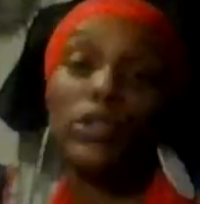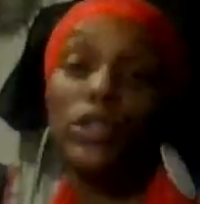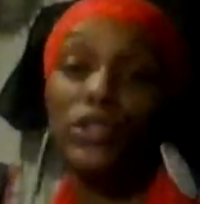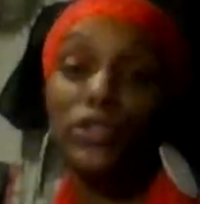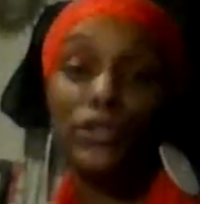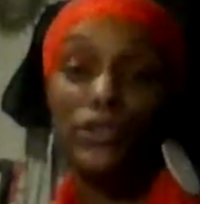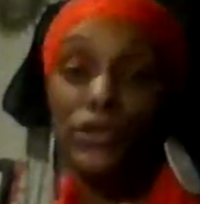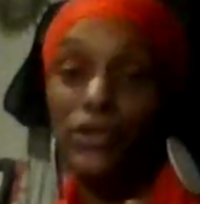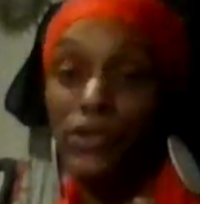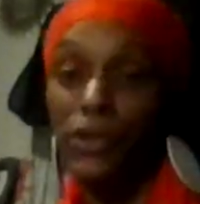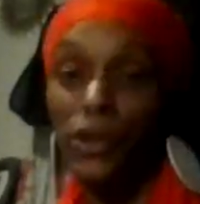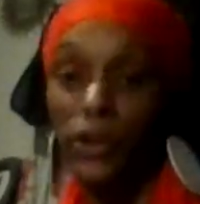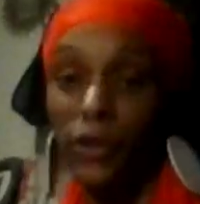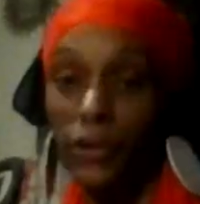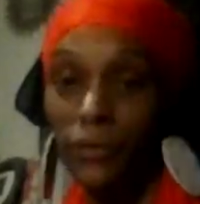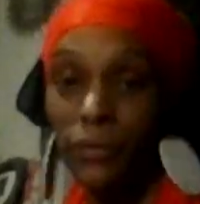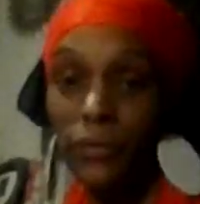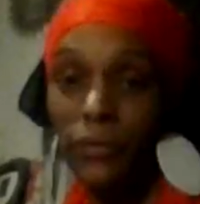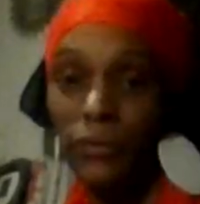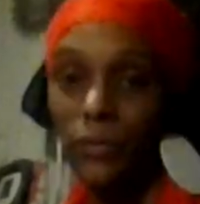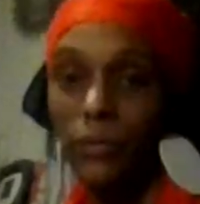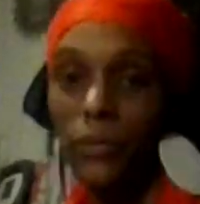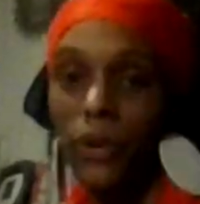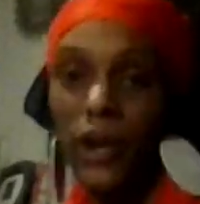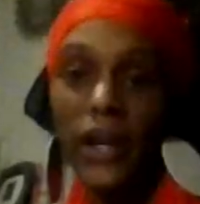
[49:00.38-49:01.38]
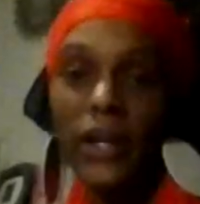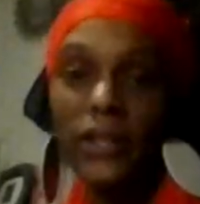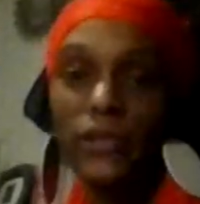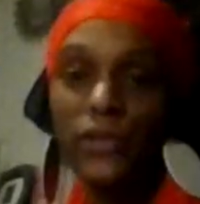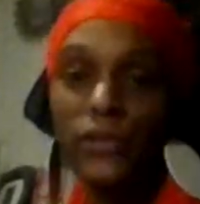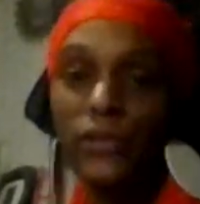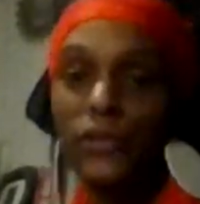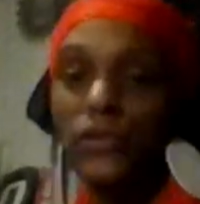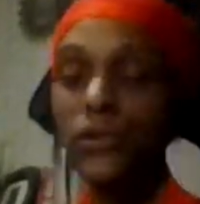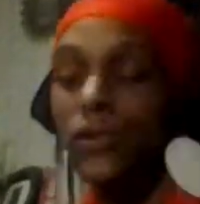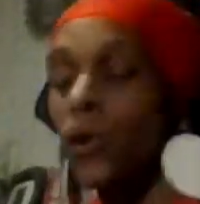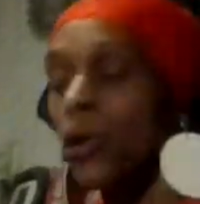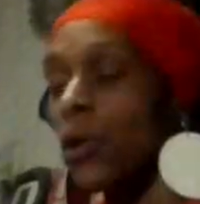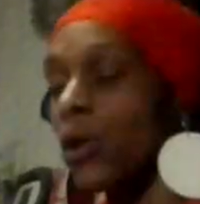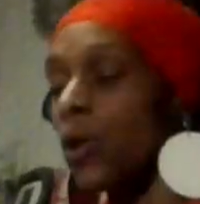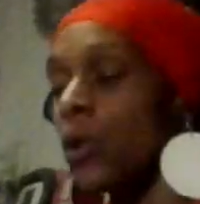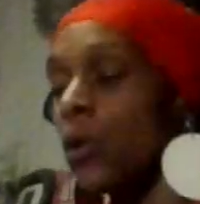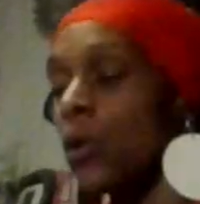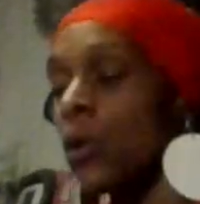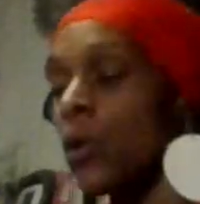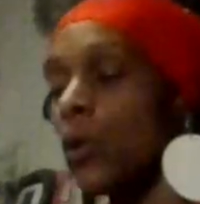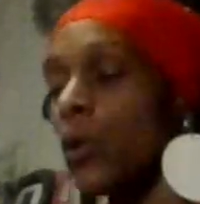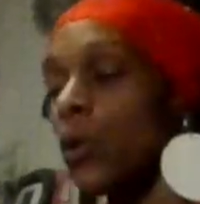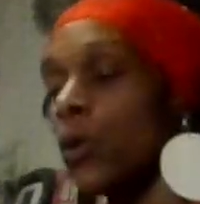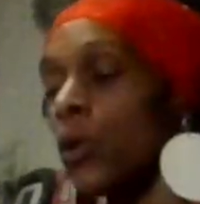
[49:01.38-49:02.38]
deserve, right?
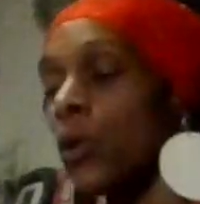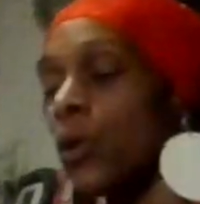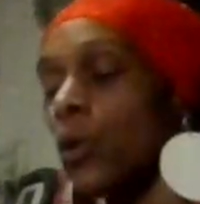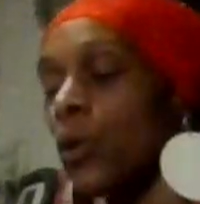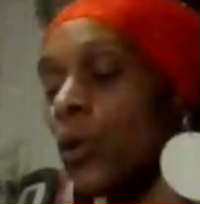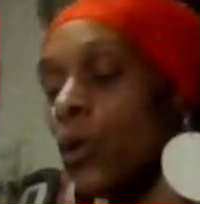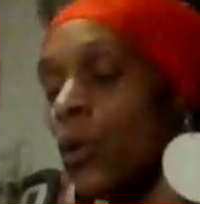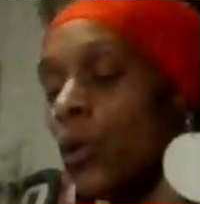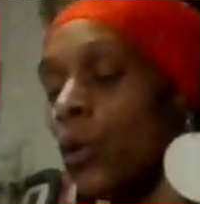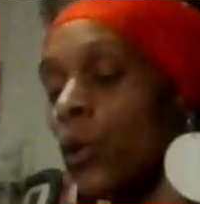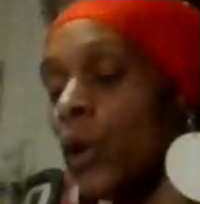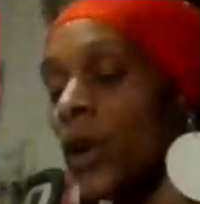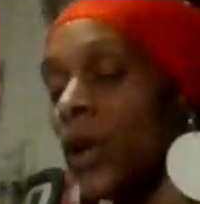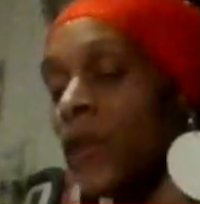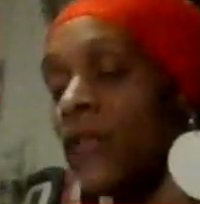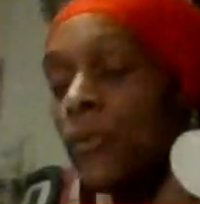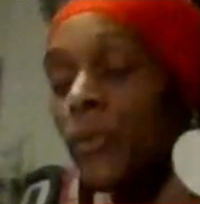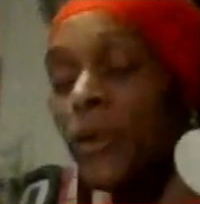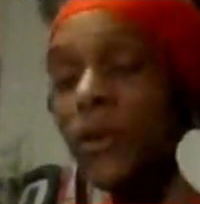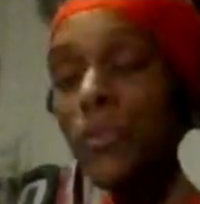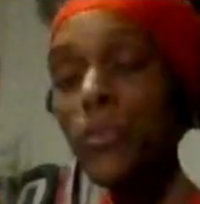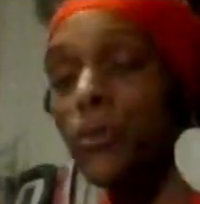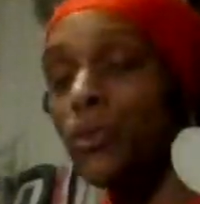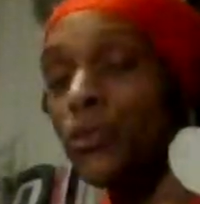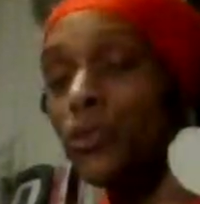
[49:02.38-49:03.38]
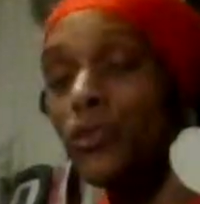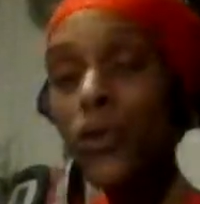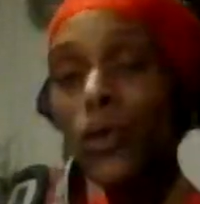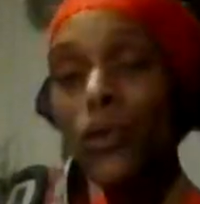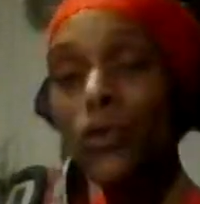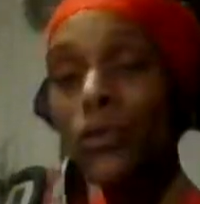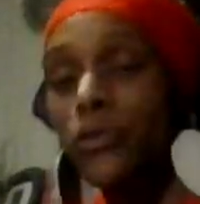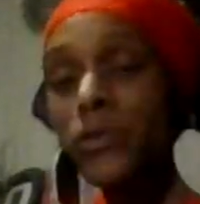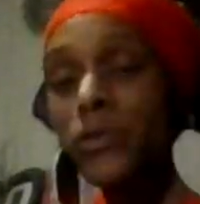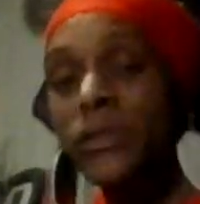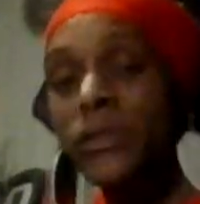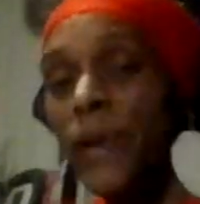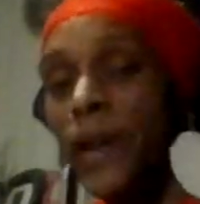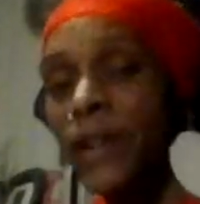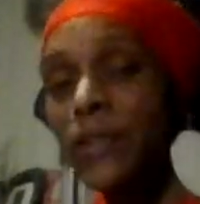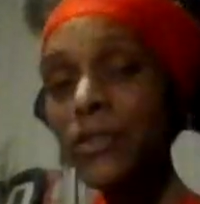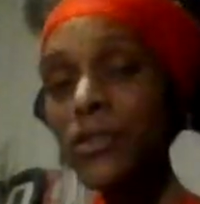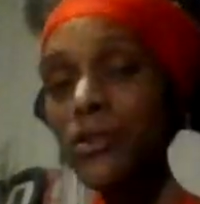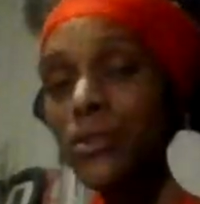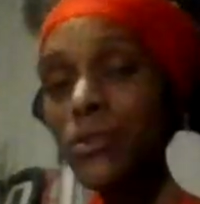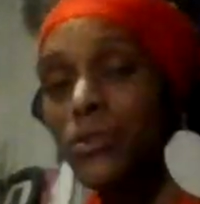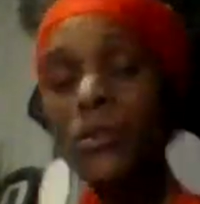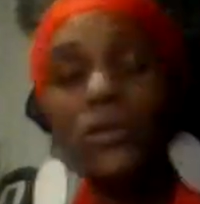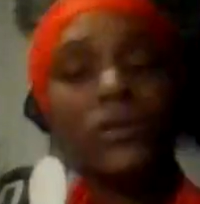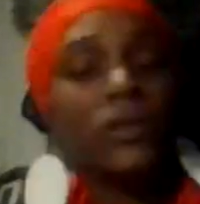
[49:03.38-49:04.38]
So if people don't respect
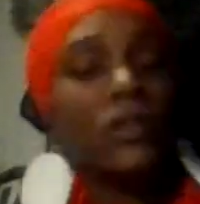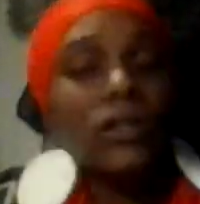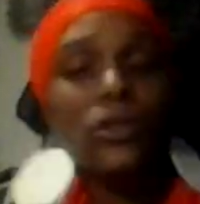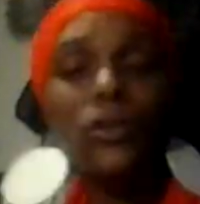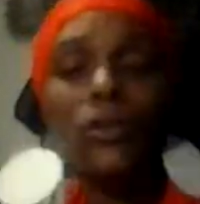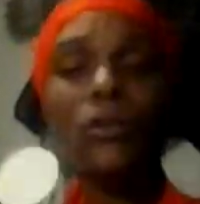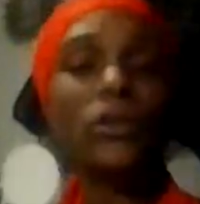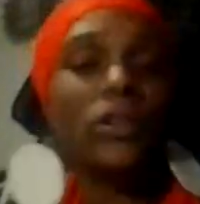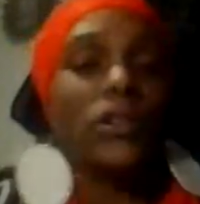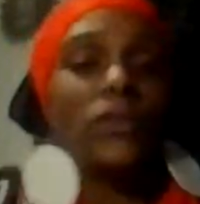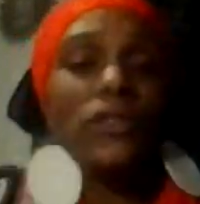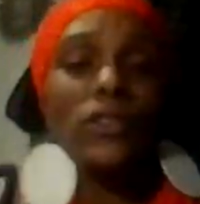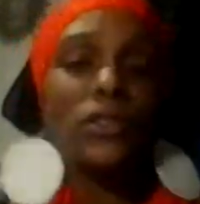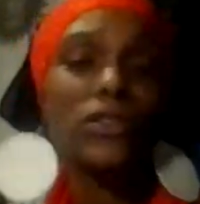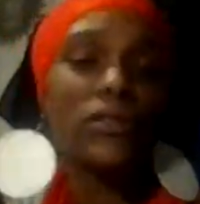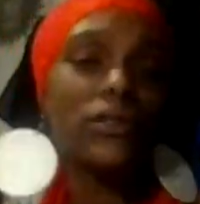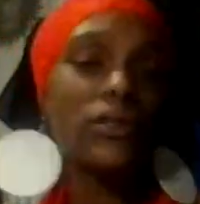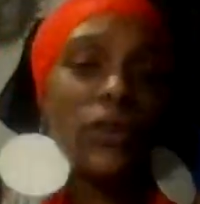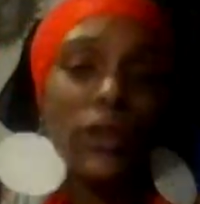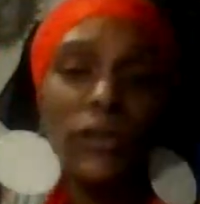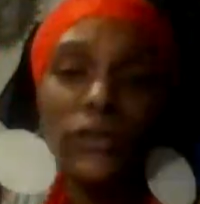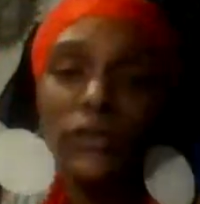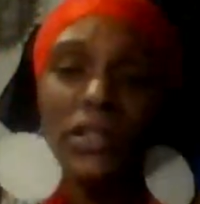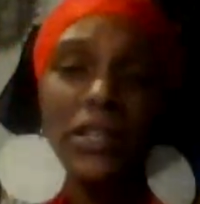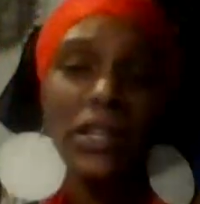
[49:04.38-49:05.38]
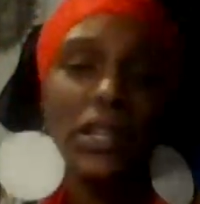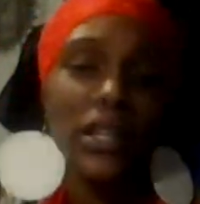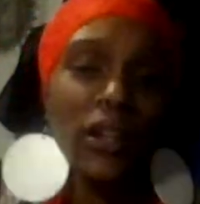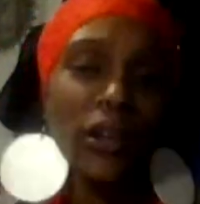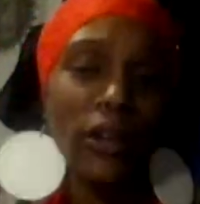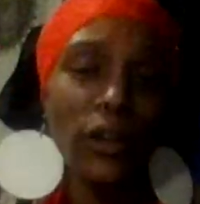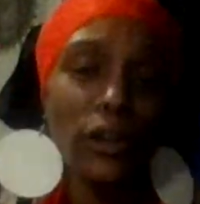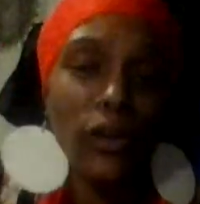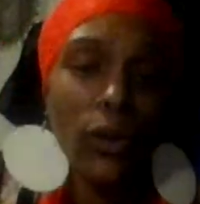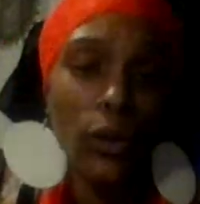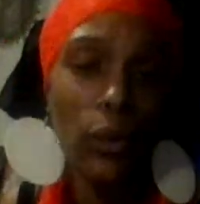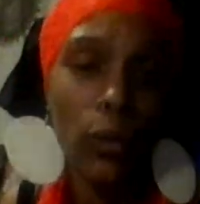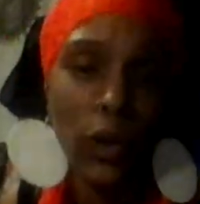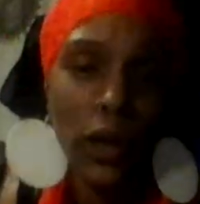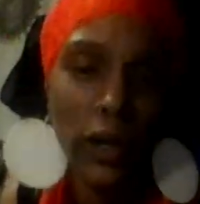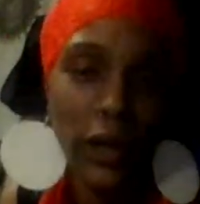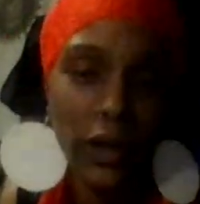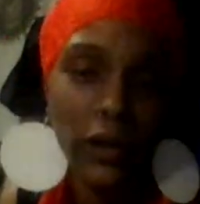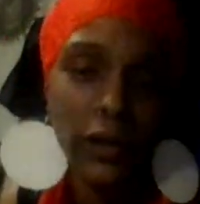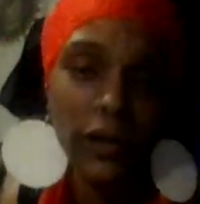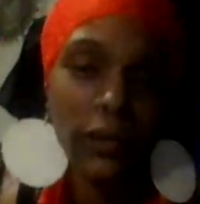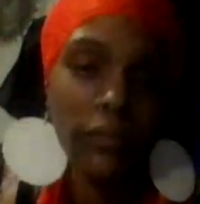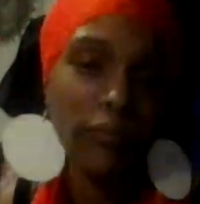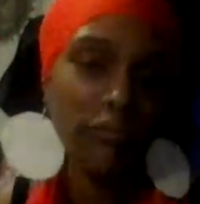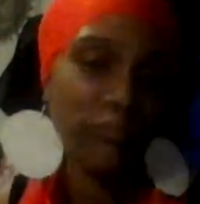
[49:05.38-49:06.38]
you, then they don't even deserve to hear your
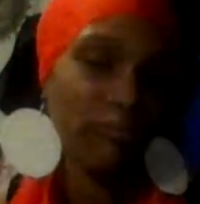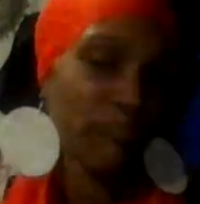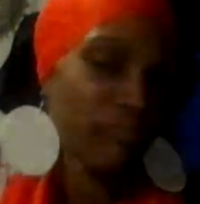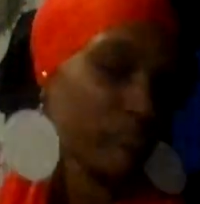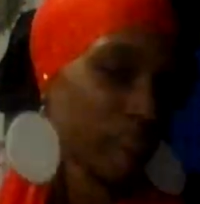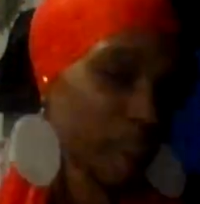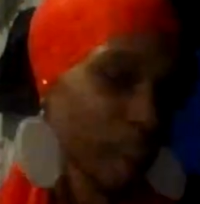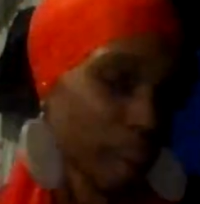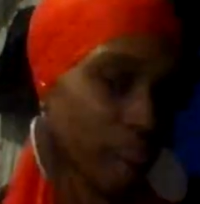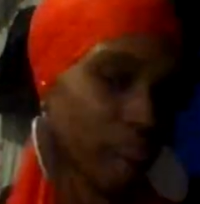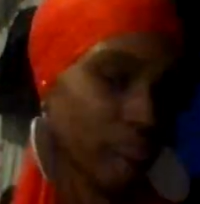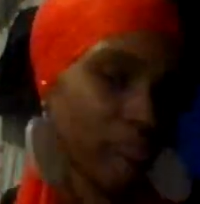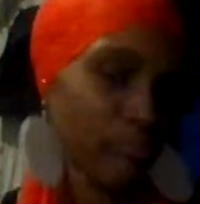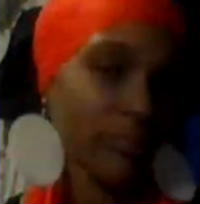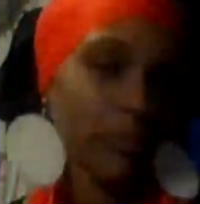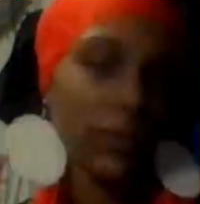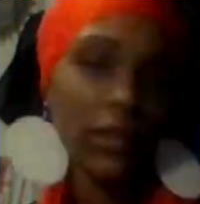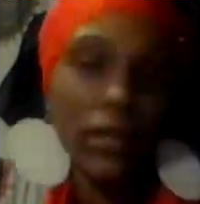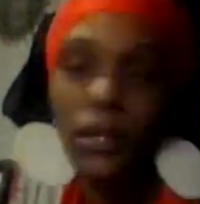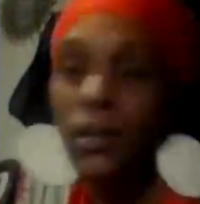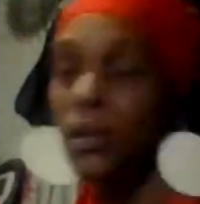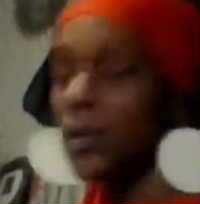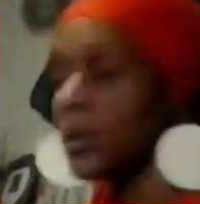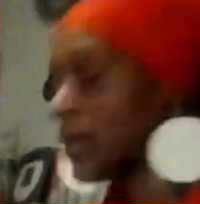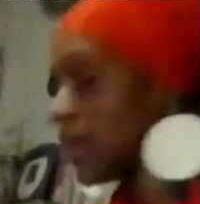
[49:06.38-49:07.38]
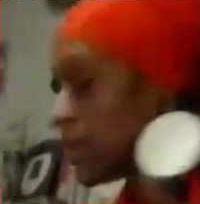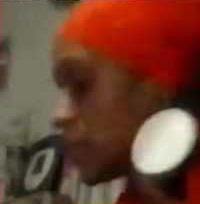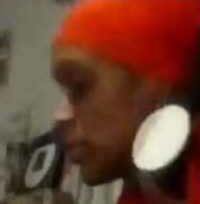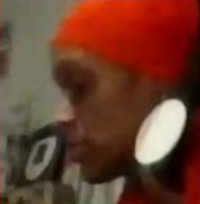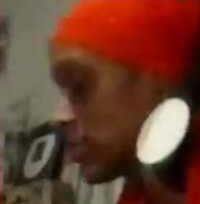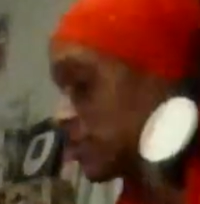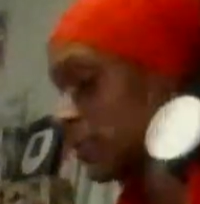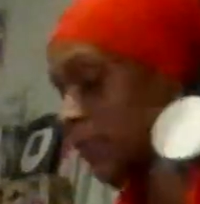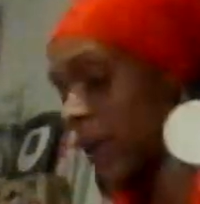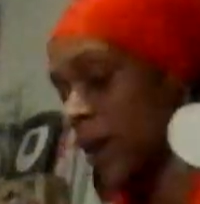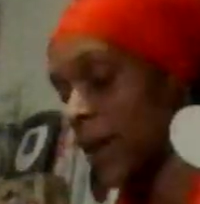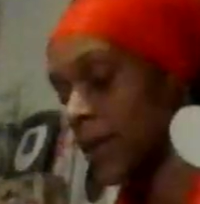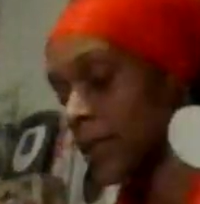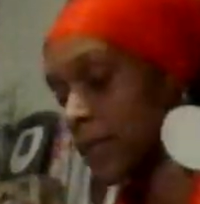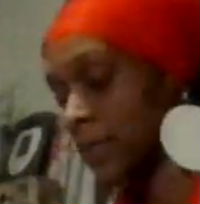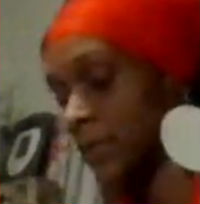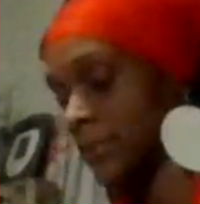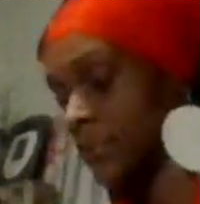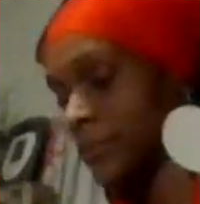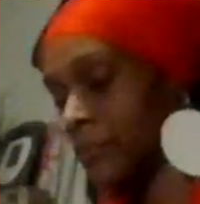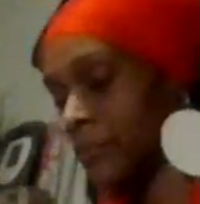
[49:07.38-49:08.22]
word. That's just facts.